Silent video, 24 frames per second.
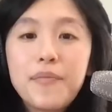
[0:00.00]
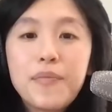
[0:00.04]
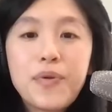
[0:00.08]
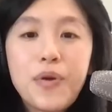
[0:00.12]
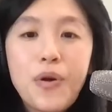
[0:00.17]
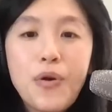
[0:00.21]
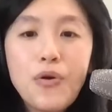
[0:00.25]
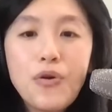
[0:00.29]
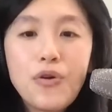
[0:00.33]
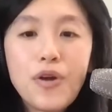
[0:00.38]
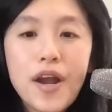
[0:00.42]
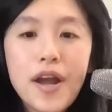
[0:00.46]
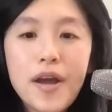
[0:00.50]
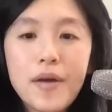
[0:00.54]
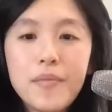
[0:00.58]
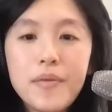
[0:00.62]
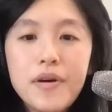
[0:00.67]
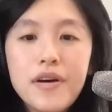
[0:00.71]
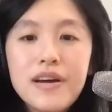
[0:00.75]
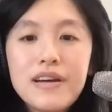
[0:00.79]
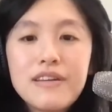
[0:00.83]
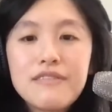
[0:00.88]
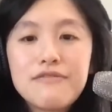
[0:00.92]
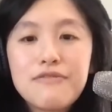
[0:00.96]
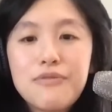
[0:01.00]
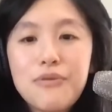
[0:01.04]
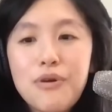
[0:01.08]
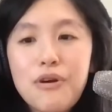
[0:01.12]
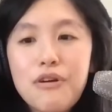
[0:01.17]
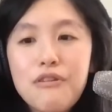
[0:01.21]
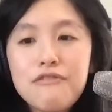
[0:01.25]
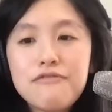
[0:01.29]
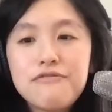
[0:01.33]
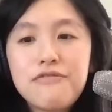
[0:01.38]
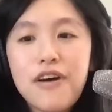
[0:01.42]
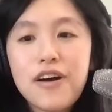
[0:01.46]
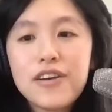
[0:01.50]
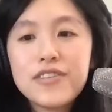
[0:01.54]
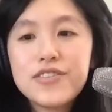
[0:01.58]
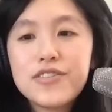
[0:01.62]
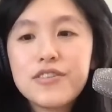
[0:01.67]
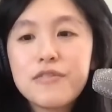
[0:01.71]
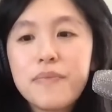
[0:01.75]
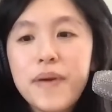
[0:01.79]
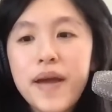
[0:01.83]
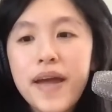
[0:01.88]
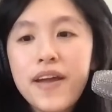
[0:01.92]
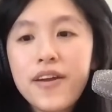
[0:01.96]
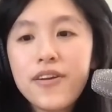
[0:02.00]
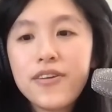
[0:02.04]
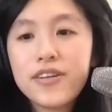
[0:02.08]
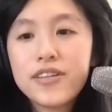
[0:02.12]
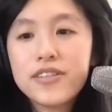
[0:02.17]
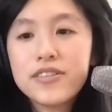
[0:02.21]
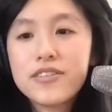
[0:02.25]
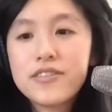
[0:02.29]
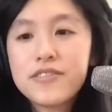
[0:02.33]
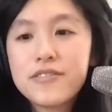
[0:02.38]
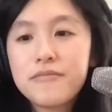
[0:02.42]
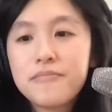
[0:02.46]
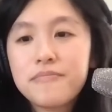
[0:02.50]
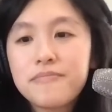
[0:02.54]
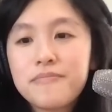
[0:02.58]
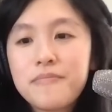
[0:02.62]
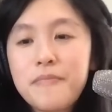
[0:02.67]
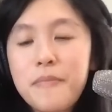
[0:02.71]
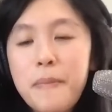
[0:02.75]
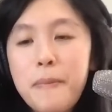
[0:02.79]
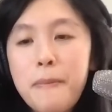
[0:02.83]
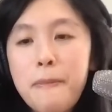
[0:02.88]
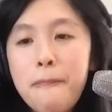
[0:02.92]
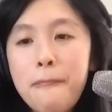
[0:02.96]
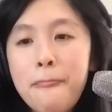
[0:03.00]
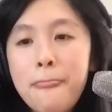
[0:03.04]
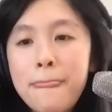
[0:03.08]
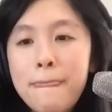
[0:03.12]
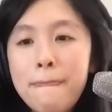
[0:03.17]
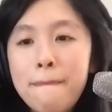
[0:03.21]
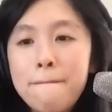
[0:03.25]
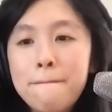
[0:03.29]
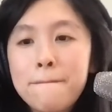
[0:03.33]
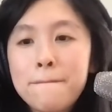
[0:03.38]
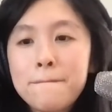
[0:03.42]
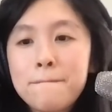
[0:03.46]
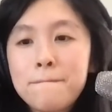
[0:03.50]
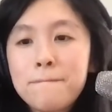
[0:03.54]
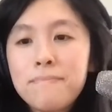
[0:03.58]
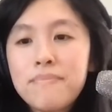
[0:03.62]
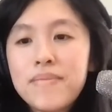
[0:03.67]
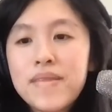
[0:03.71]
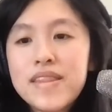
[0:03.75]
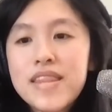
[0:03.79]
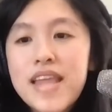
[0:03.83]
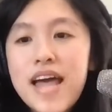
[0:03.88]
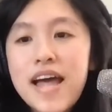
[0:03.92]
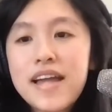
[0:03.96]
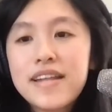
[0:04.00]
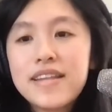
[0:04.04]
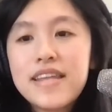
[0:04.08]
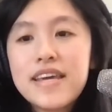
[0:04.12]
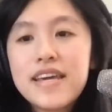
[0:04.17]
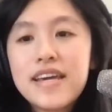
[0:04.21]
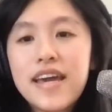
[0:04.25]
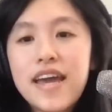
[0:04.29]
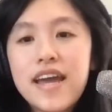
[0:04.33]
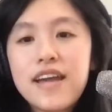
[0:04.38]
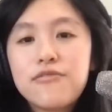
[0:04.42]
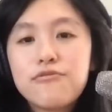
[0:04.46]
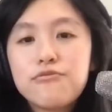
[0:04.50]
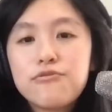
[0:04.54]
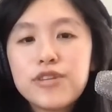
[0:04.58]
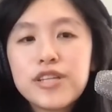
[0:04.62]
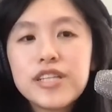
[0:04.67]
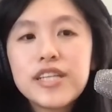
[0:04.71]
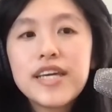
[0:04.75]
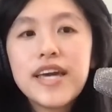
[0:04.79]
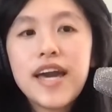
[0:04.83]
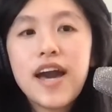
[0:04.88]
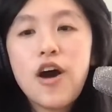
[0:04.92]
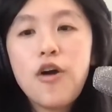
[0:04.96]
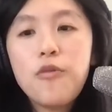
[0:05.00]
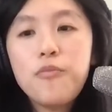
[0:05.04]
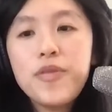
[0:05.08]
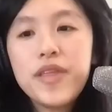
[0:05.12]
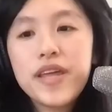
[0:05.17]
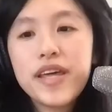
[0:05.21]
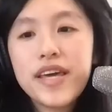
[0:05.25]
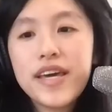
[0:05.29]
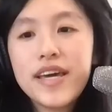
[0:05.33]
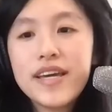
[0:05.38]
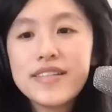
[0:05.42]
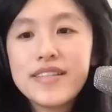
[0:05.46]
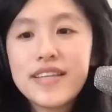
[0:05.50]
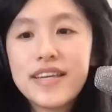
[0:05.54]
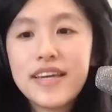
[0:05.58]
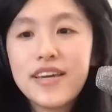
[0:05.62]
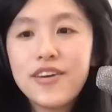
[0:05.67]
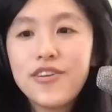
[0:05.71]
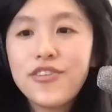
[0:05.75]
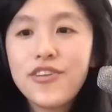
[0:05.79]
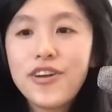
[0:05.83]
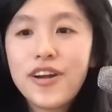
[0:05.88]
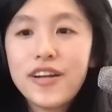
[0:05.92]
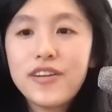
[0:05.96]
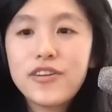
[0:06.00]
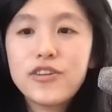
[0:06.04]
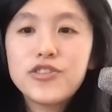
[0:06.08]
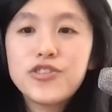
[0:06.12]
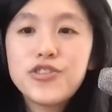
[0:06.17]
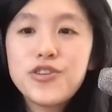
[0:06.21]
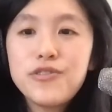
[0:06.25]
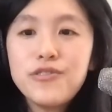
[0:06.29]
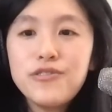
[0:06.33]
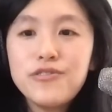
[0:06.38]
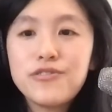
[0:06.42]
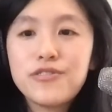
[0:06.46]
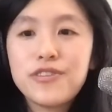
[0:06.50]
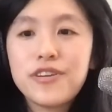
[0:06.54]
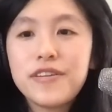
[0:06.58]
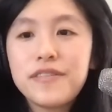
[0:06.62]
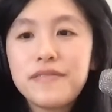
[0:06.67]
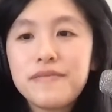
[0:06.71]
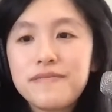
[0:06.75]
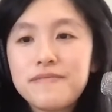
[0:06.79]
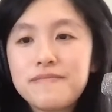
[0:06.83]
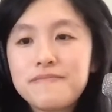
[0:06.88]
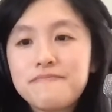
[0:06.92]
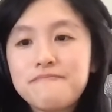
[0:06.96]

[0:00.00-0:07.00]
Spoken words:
a program for foster parents that they can really help the kids heal their inner children.